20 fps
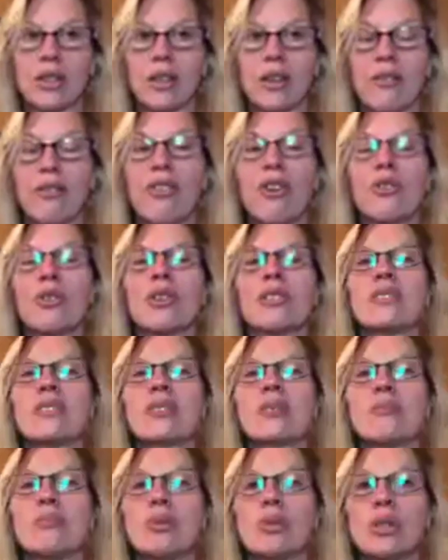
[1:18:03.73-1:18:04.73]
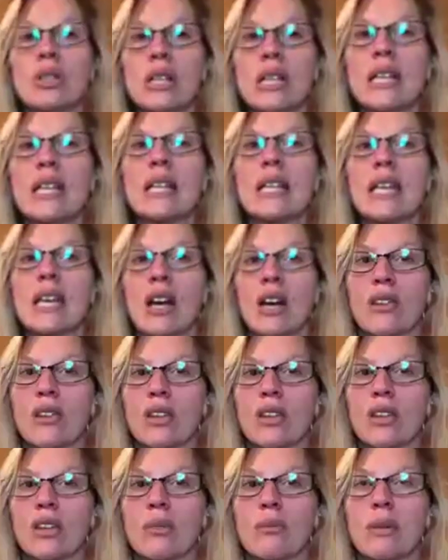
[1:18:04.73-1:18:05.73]
Focus completely on the
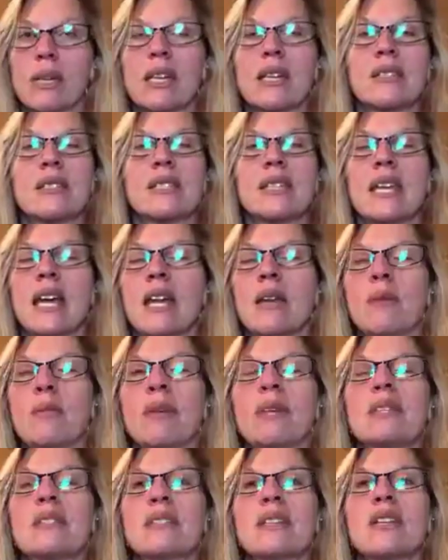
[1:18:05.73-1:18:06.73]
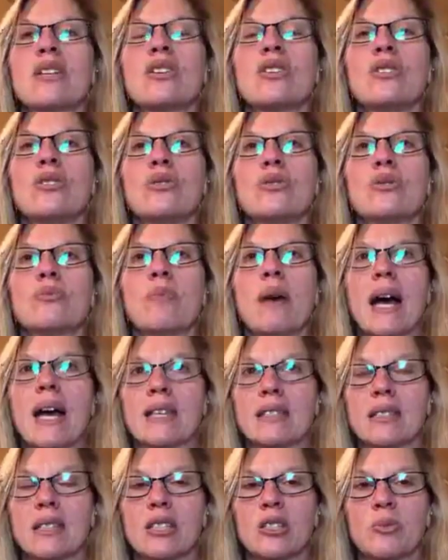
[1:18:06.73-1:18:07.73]
good, because the enemy is going to use
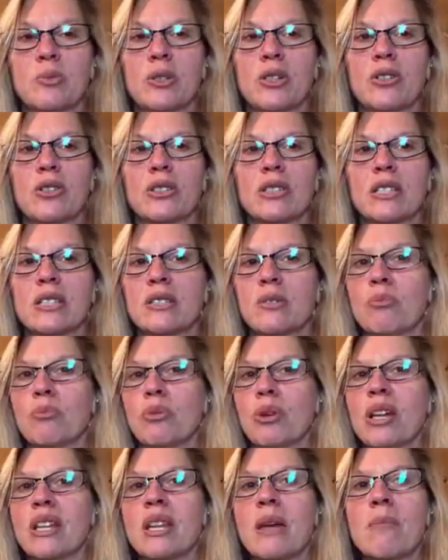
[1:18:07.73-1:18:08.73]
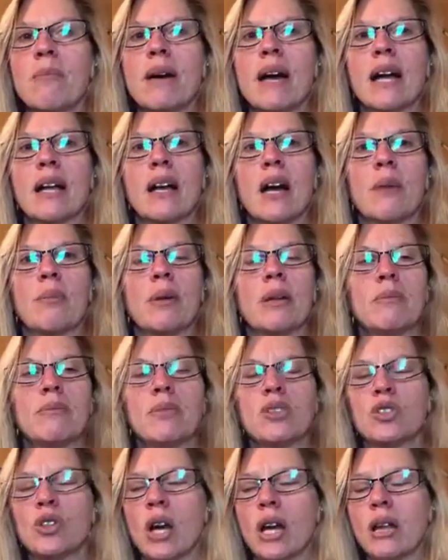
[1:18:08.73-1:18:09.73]
past experiences and bring them back up and
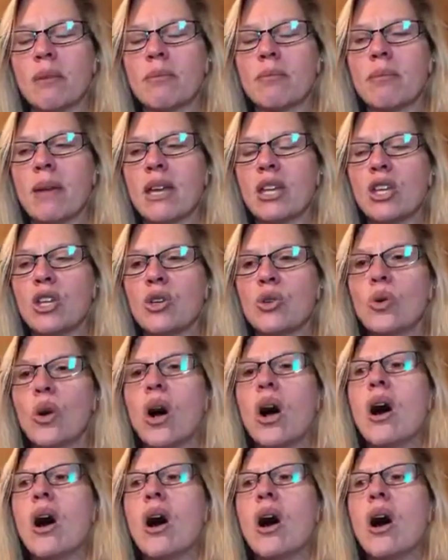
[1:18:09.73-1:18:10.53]
try to make you